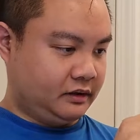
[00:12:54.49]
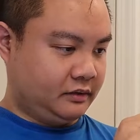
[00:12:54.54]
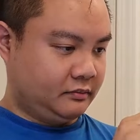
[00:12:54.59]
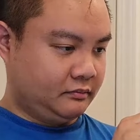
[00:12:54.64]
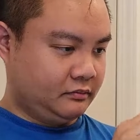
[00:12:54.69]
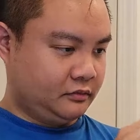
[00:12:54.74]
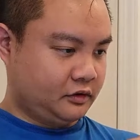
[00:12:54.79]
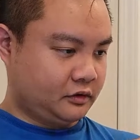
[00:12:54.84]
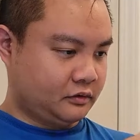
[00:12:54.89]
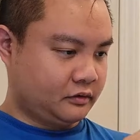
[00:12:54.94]

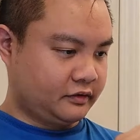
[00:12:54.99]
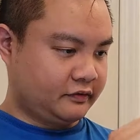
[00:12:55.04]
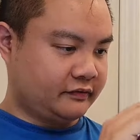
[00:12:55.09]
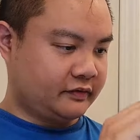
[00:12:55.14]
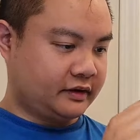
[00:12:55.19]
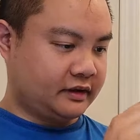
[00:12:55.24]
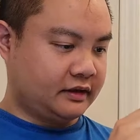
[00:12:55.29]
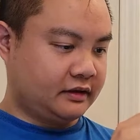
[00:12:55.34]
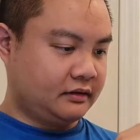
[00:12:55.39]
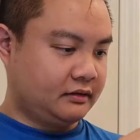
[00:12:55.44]
and it'll be
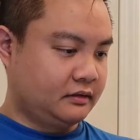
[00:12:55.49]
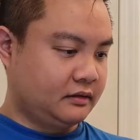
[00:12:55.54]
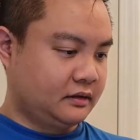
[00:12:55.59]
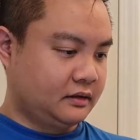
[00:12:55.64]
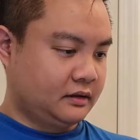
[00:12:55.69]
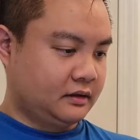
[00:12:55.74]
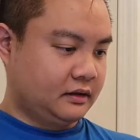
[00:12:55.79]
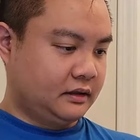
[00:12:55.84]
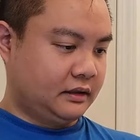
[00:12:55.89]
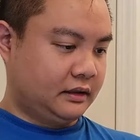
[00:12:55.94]
fully
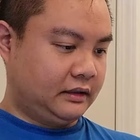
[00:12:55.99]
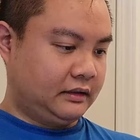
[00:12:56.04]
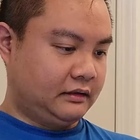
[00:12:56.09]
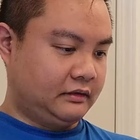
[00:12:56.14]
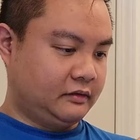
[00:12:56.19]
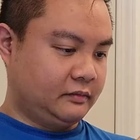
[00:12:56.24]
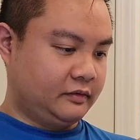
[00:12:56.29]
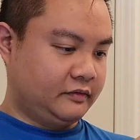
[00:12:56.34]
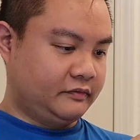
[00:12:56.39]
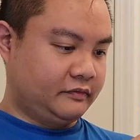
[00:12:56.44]

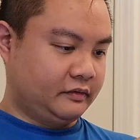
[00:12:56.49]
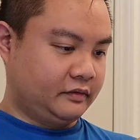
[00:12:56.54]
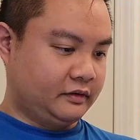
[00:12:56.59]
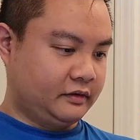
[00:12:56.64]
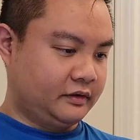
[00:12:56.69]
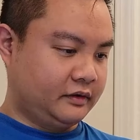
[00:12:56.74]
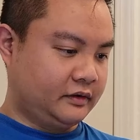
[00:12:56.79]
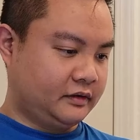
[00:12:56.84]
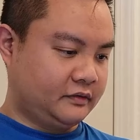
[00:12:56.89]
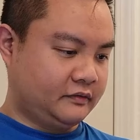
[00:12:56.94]
functional
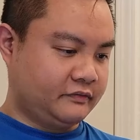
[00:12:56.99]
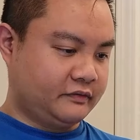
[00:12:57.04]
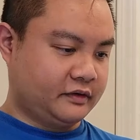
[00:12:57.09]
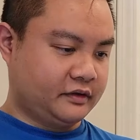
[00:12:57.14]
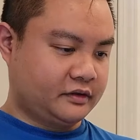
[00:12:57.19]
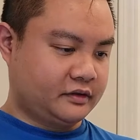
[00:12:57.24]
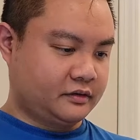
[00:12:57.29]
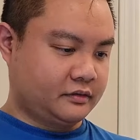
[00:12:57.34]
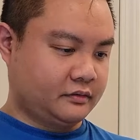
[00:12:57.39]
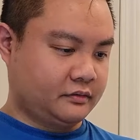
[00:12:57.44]
the way
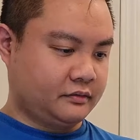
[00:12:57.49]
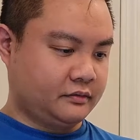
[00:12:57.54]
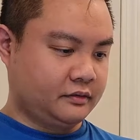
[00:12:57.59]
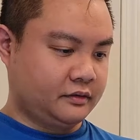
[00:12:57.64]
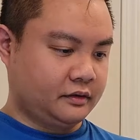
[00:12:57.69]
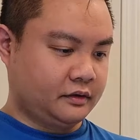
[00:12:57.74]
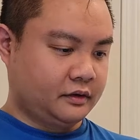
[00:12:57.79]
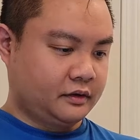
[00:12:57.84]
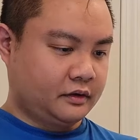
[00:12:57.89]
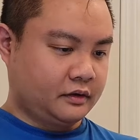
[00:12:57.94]
you would
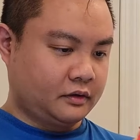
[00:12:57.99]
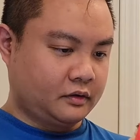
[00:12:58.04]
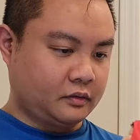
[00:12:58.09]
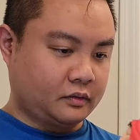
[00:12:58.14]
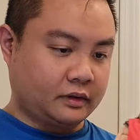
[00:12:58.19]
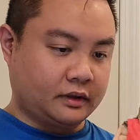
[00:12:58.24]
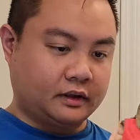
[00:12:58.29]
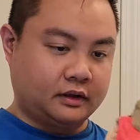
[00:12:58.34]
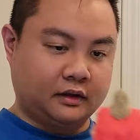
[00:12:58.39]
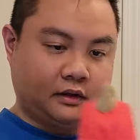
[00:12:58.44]
expect
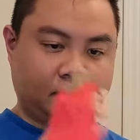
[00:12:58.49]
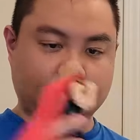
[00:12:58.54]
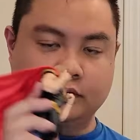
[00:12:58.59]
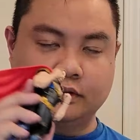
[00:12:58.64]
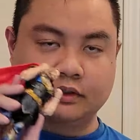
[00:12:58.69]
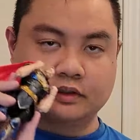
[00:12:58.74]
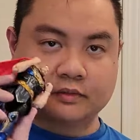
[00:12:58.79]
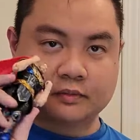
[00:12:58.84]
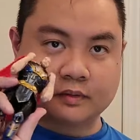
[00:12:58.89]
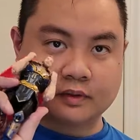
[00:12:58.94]
it
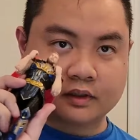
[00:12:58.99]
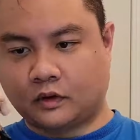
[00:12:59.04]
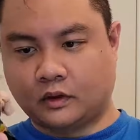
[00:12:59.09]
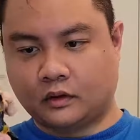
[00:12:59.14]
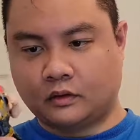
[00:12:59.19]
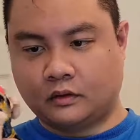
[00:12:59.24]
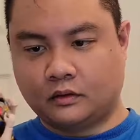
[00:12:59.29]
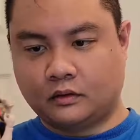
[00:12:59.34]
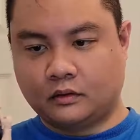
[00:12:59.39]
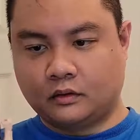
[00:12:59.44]
to be.
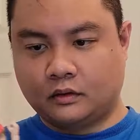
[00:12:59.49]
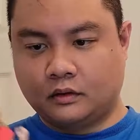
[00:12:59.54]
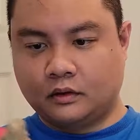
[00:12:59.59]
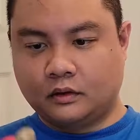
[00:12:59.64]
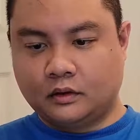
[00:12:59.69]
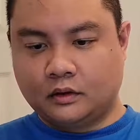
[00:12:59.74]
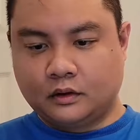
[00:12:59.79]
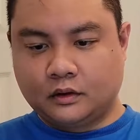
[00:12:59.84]
Recap,